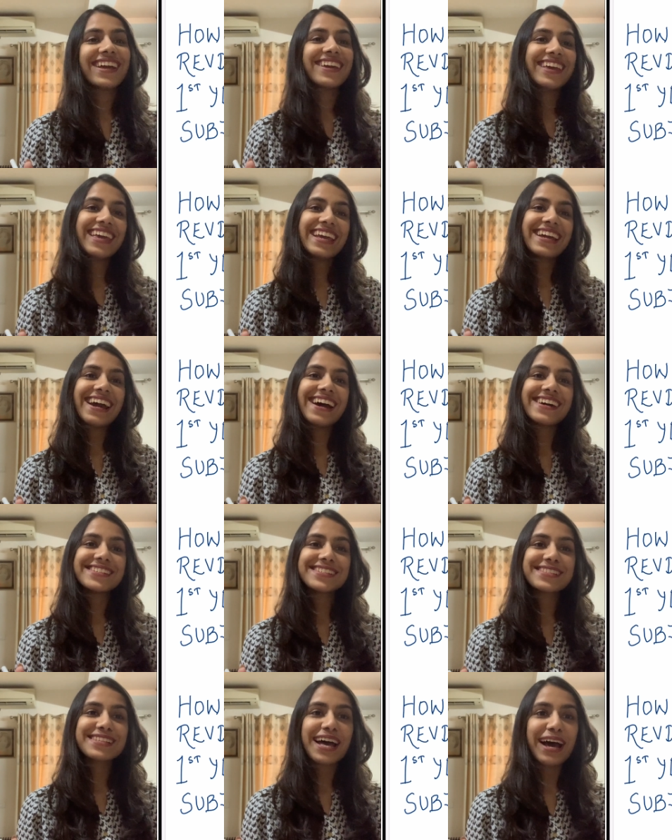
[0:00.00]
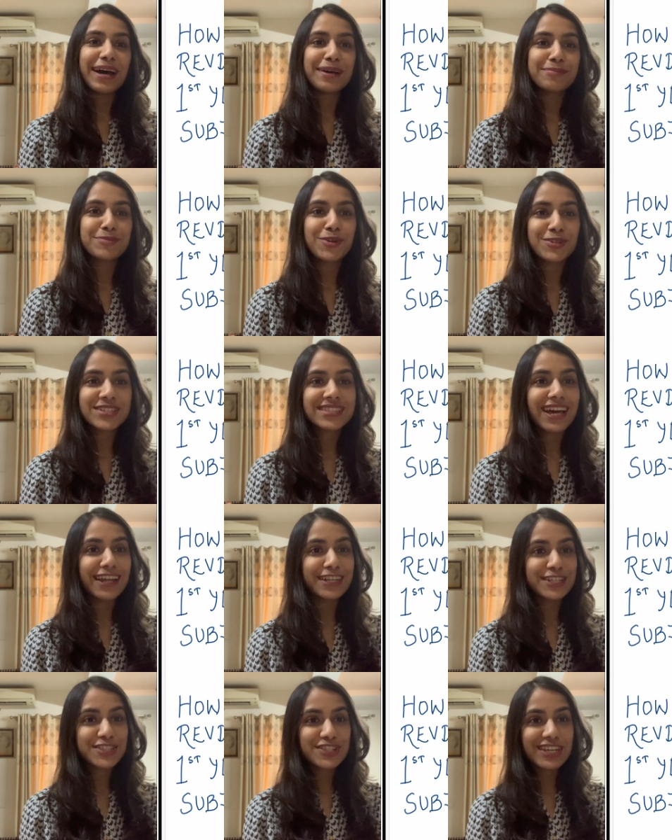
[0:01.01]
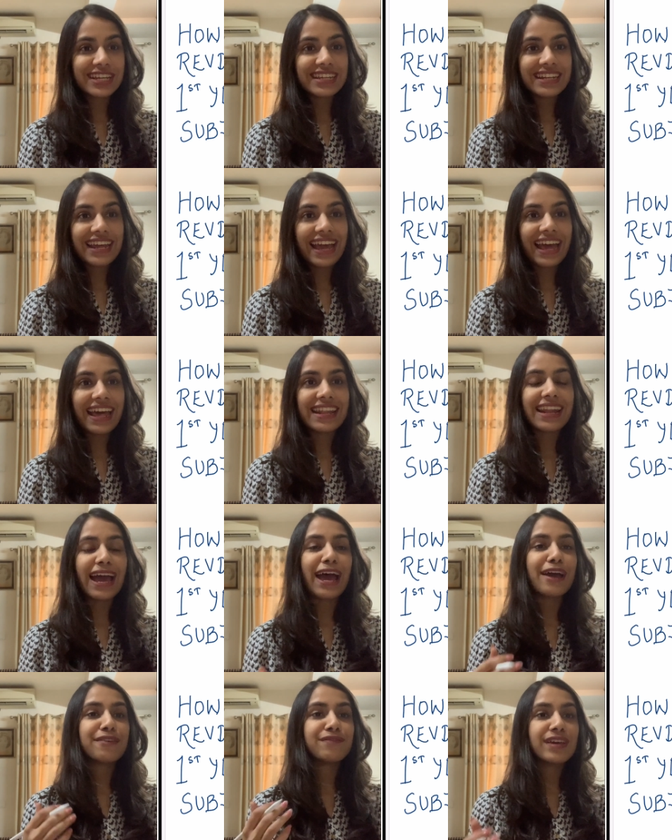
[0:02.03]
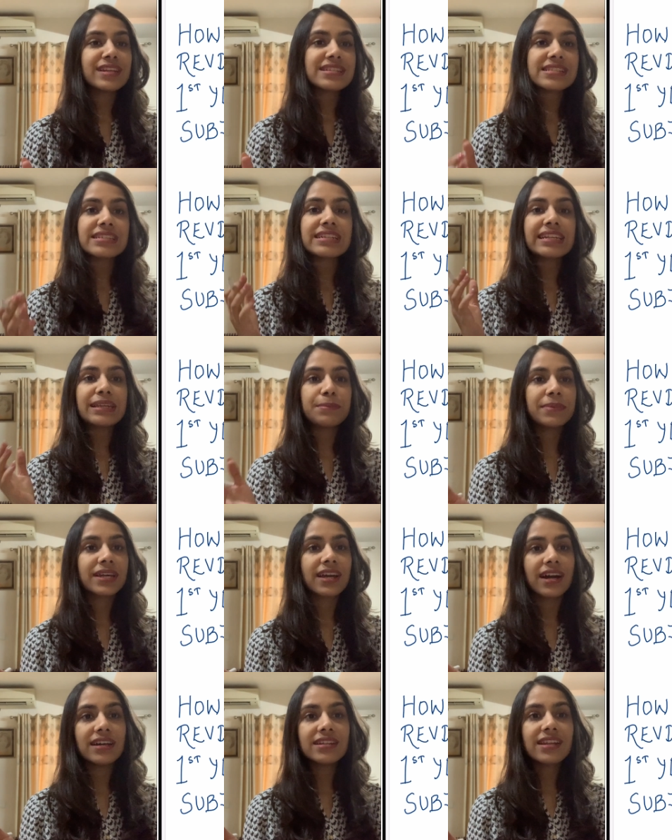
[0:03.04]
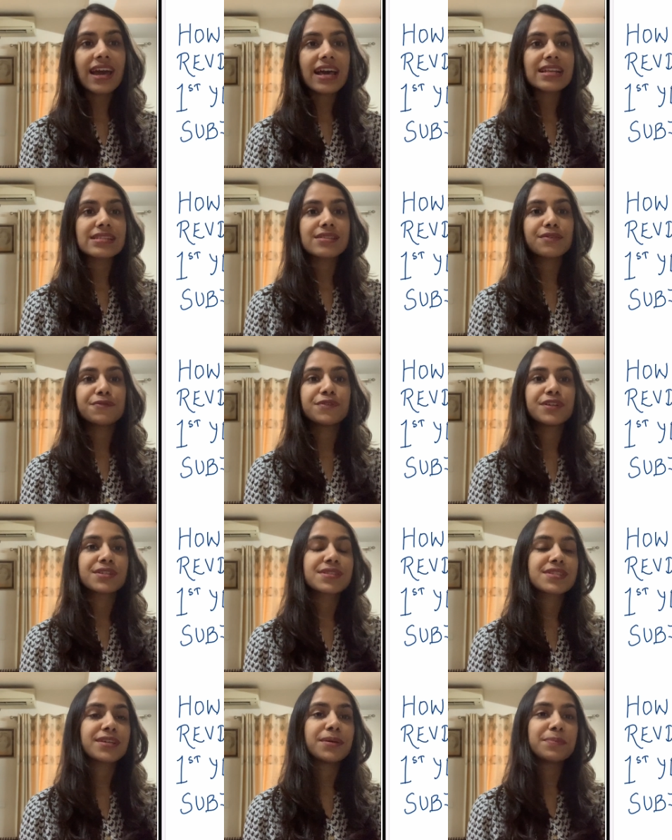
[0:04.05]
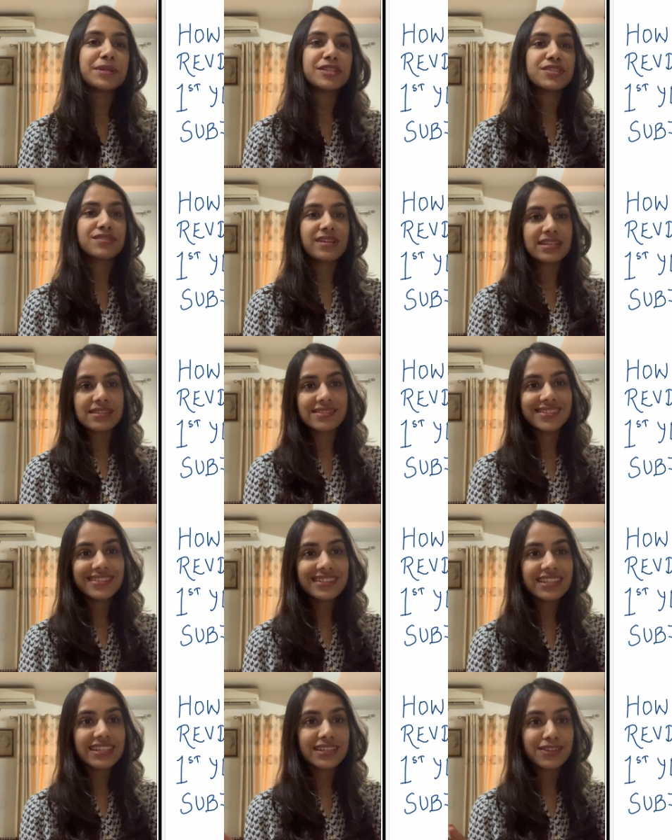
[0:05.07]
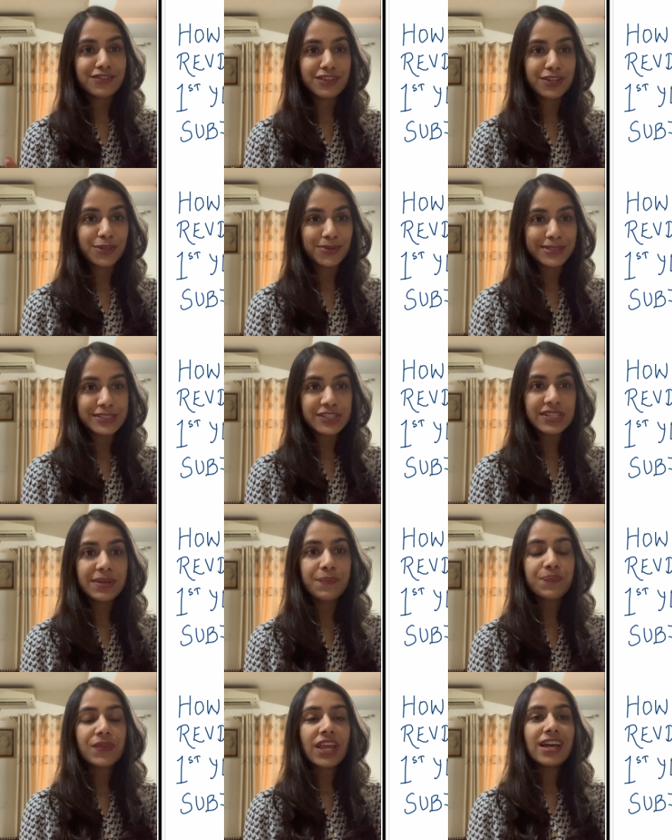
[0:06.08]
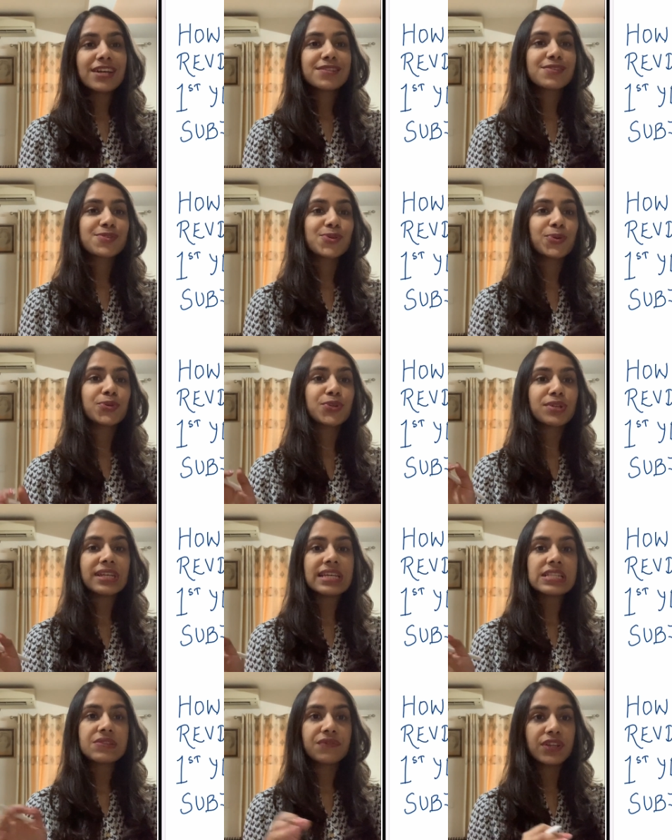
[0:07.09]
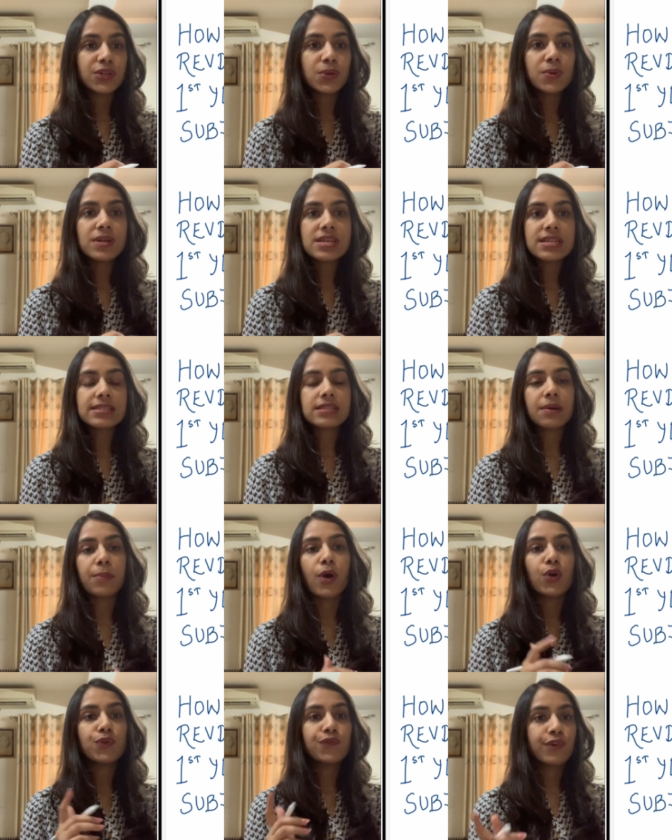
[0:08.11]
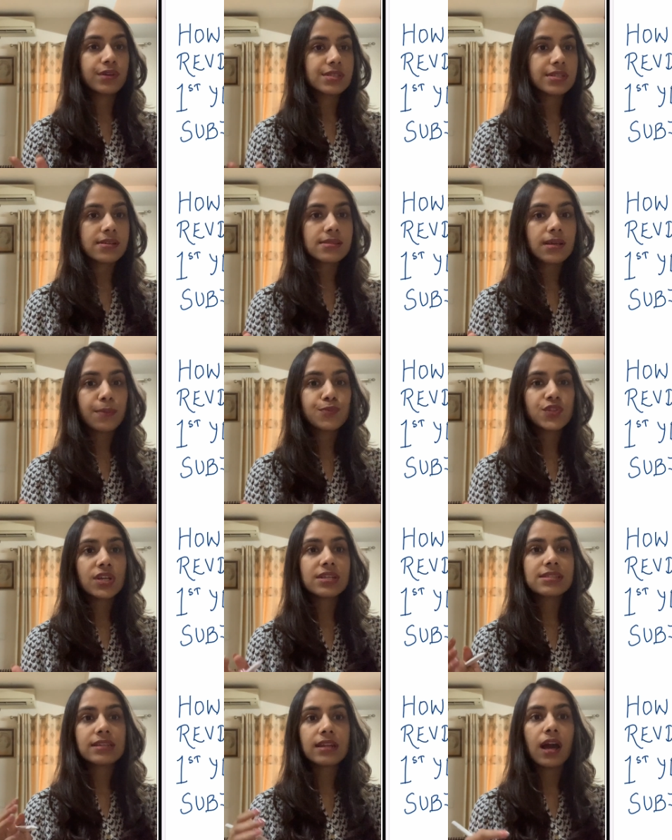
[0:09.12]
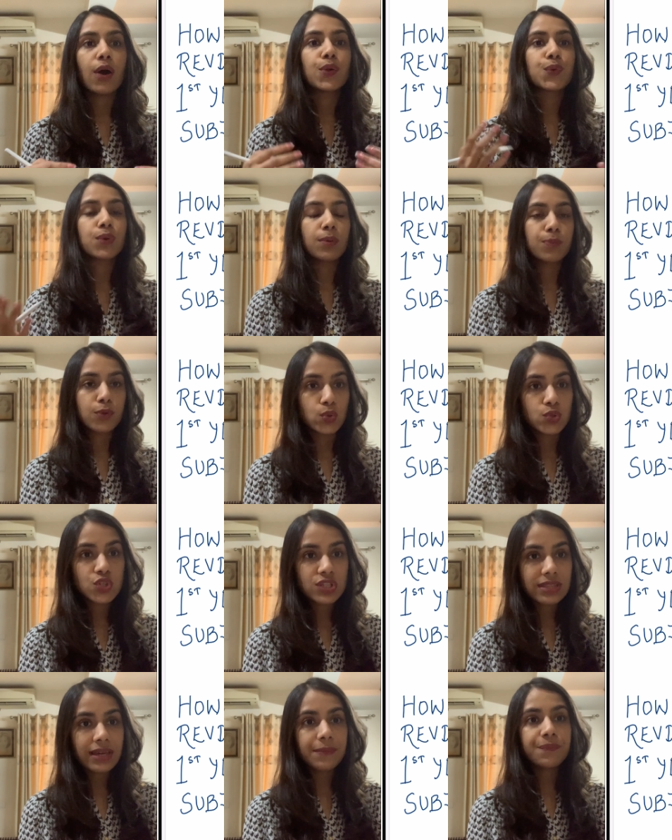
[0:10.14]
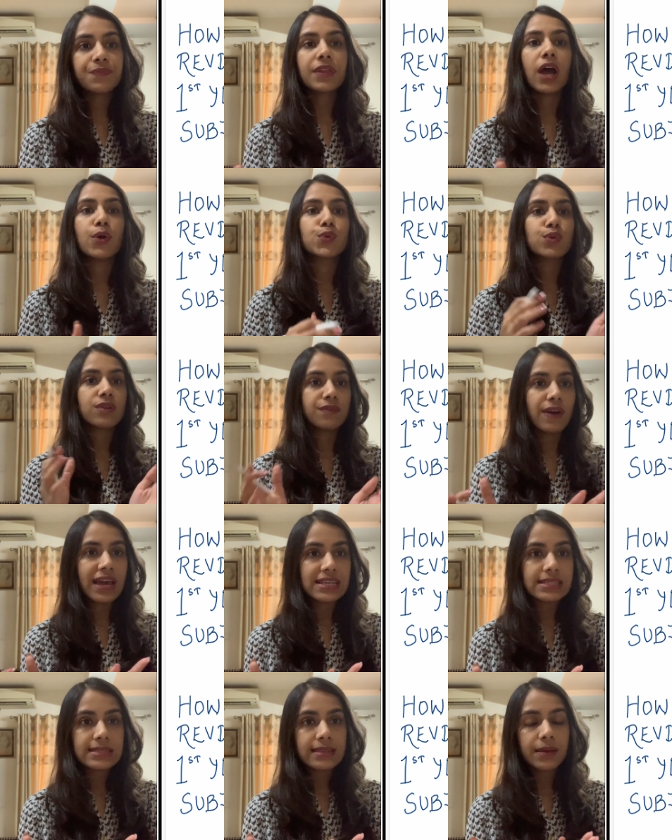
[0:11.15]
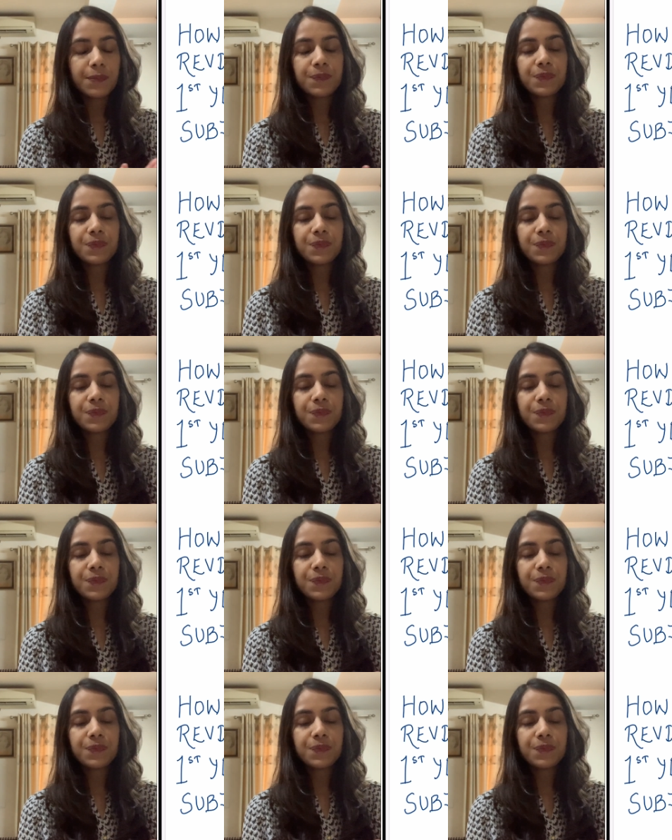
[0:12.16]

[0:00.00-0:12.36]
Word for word: Hey guys, I'm Dr. Tanya Jain and I very recently begun as a first year PG resident in radiology. So today's video is about first year subjects and how to approach them, how to revise them